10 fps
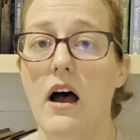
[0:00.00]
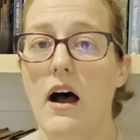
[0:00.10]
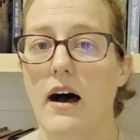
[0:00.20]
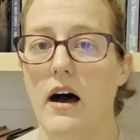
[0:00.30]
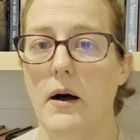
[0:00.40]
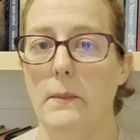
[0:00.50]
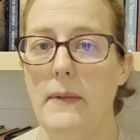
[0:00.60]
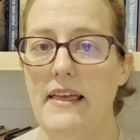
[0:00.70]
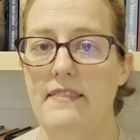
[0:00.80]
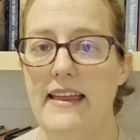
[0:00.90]

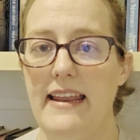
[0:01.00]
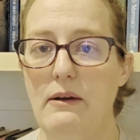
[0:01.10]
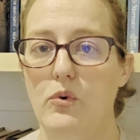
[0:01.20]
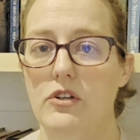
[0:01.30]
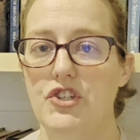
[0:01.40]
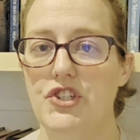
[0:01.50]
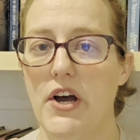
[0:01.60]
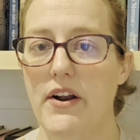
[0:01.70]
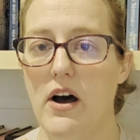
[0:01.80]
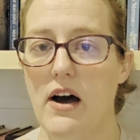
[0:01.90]
And then it will
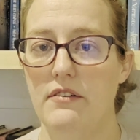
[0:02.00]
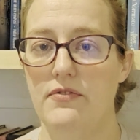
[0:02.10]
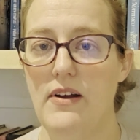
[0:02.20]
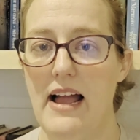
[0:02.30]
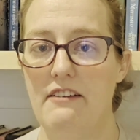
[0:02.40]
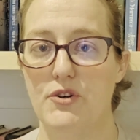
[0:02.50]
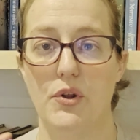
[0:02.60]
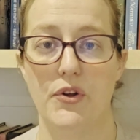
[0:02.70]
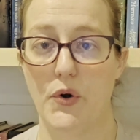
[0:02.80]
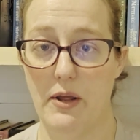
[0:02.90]
shut off after
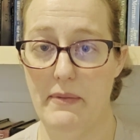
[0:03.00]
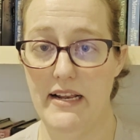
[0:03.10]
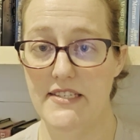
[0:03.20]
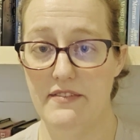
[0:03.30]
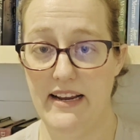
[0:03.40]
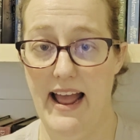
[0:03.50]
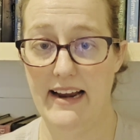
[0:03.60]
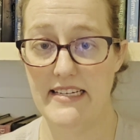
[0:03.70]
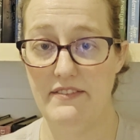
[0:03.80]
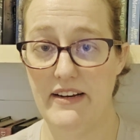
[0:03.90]
30 minutes of
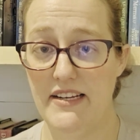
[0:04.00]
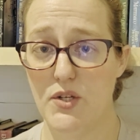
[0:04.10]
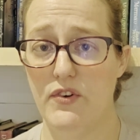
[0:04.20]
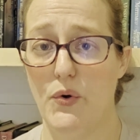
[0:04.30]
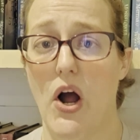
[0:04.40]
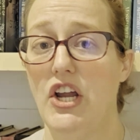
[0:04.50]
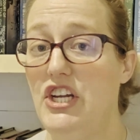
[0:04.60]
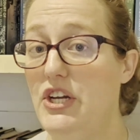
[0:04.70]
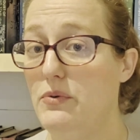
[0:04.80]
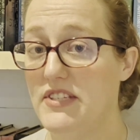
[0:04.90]
inactivity. So if you're not
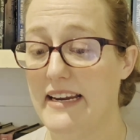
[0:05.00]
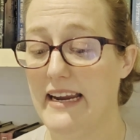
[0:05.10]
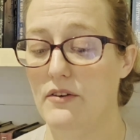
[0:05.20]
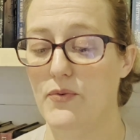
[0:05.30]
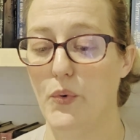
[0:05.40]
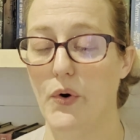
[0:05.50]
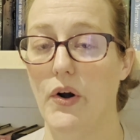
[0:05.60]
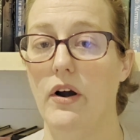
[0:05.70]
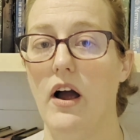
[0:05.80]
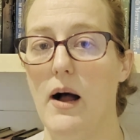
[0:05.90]
using it
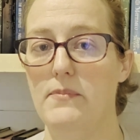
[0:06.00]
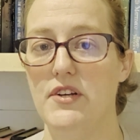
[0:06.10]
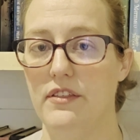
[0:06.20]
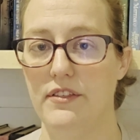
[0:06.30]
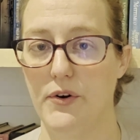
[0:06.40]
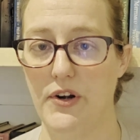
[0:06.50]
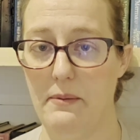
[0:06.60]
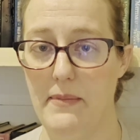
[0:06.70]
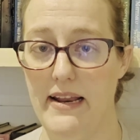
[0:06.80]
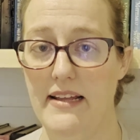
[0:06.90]
for up to
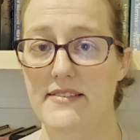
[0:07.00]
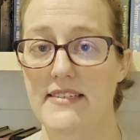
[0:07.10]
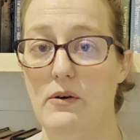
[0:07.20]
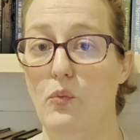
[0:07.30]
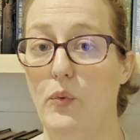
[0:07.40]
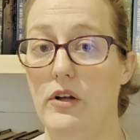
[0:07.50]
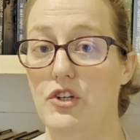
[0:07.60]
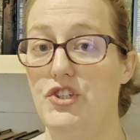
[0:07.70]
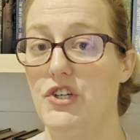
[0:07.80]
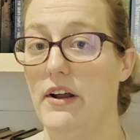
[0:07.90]
30 minutes, it will
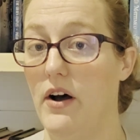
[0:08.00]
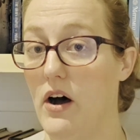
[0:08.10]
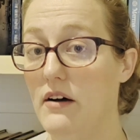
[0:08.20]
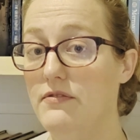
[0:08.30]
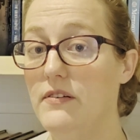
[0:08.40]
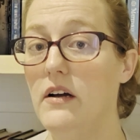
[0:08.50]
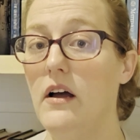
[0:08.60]
shut off,